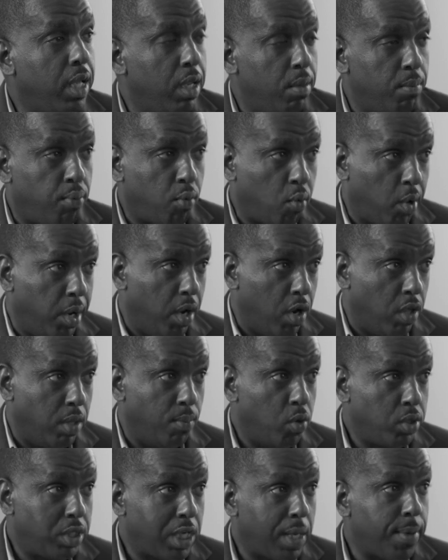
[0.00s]
in prayer,
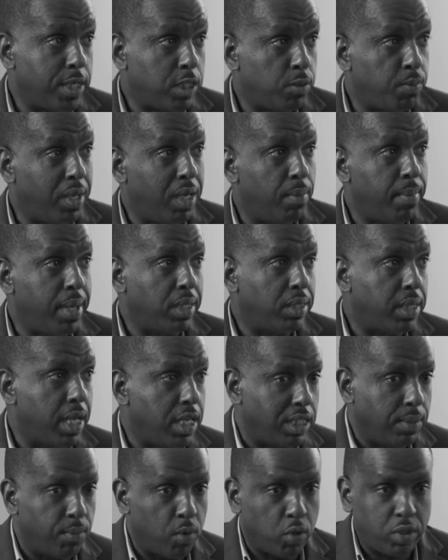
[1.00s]
the more time I spent in
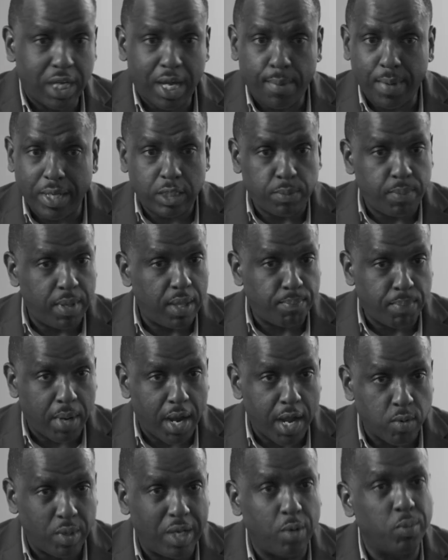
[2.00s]
meditation, the more time I spent
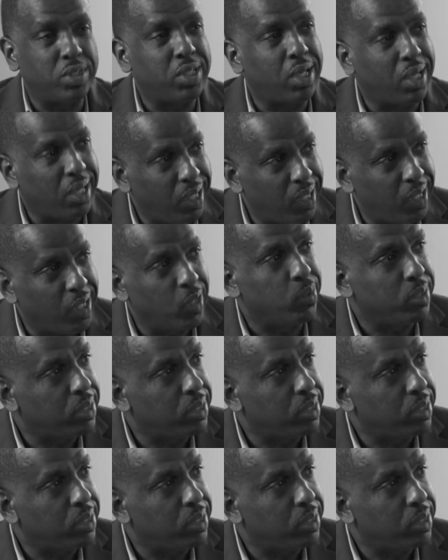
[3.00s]
pondering, it was clear it